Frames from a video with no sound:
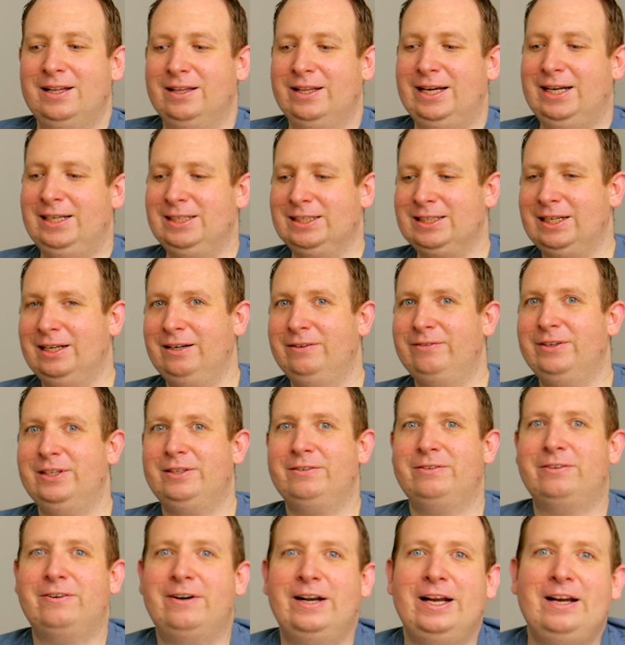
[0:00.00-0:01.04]
That is kind of
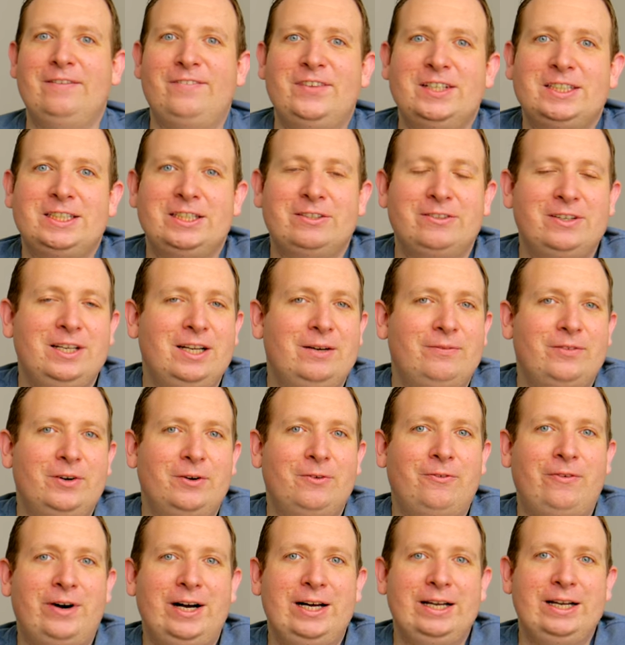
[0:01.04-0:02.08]
it for episode
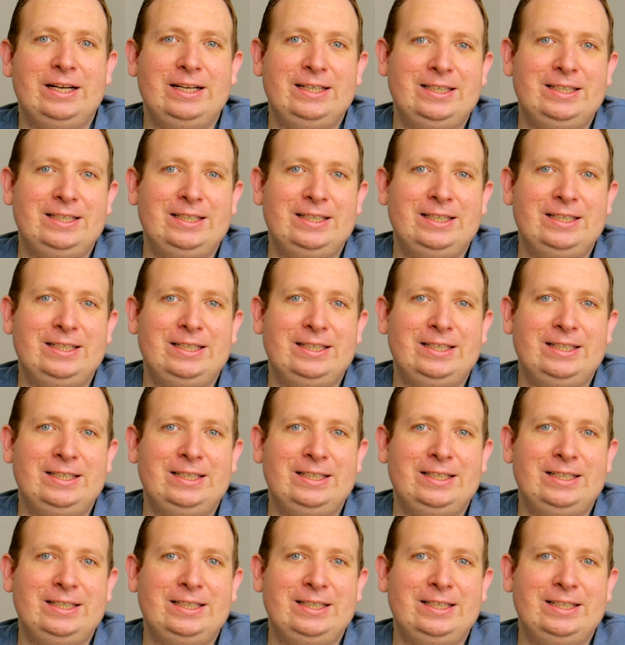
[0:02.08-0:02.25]
number one.